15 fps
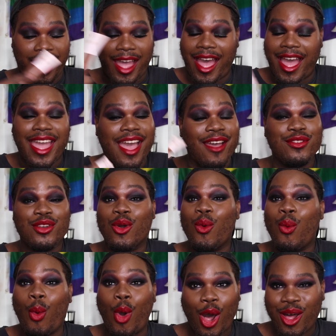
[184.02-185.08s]
I have no
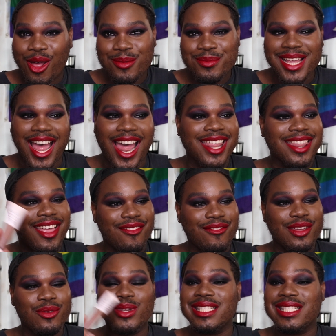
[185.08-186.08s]
qualms. I love it.